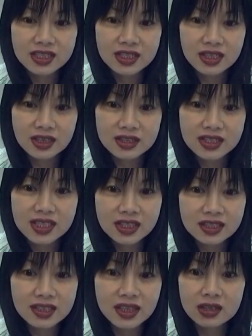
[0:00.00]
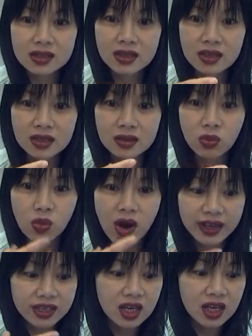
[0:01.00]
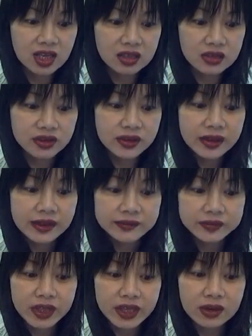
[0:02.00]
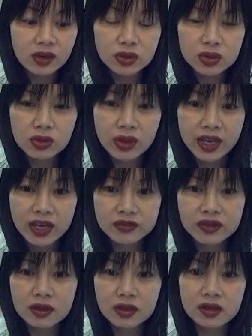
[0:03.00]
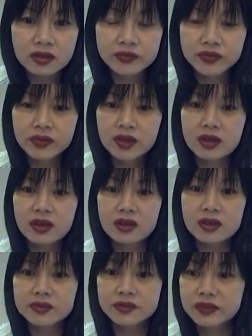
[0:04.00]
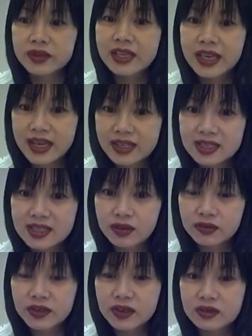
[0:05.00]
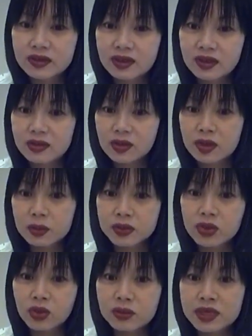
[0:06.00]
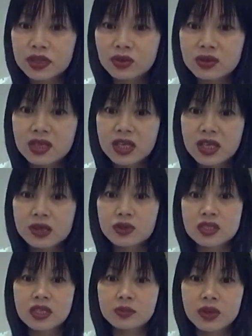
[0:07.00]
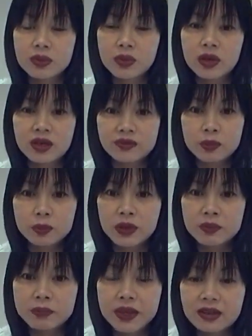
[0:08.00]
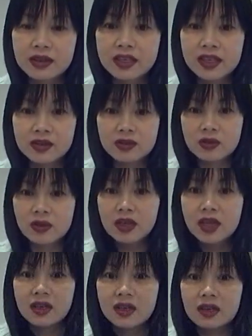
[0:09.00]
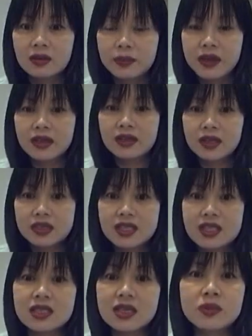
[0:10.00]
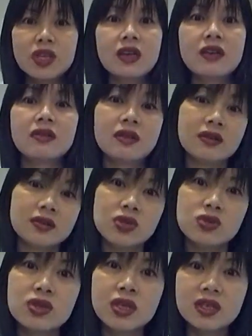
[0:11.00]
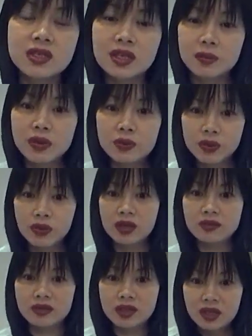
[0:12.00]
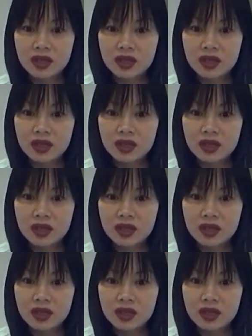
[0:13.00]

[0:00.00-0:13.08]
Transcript: is thin in white color, and also have a gas. You feel the abdominal. Sometimes you see people have a big belly, a belly. I see sometimes in the street, I see people have the